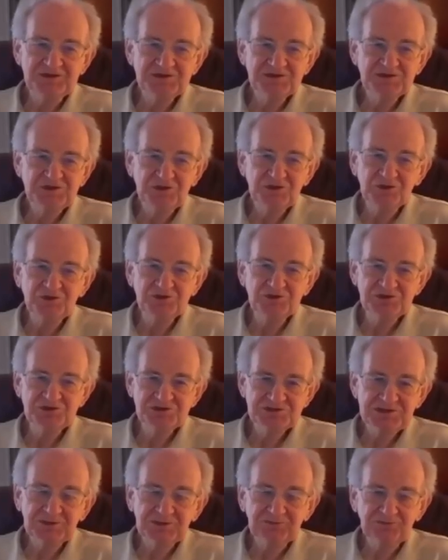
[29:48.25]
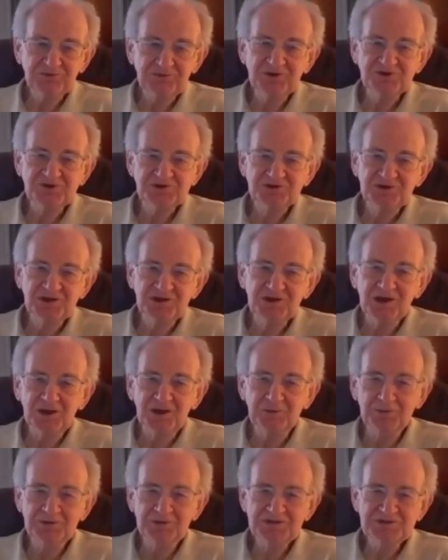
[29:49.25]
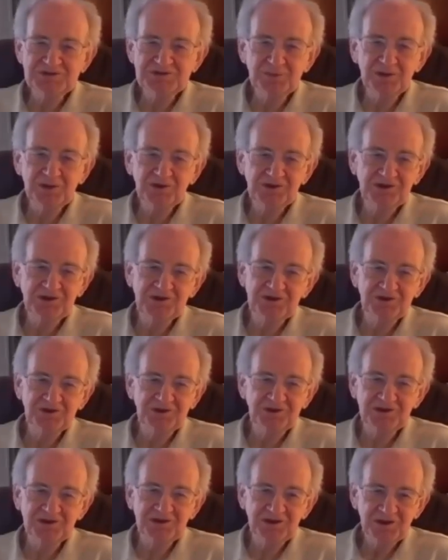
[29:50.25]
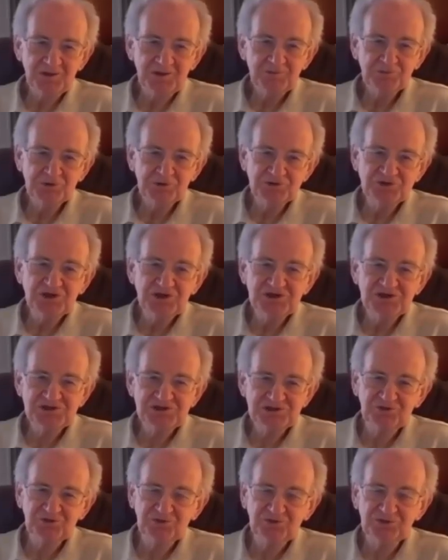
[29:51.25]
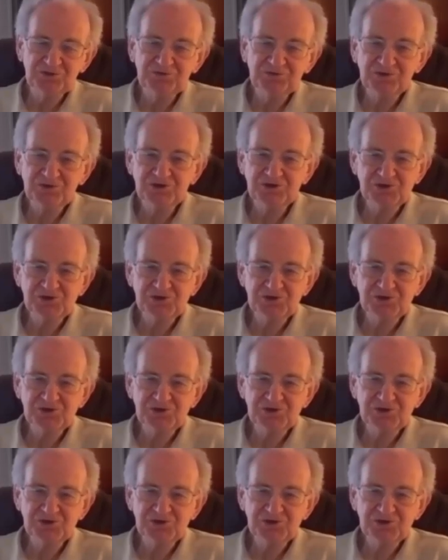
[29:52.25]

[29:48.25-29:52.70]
huge step function anomalies built into the projections for the future,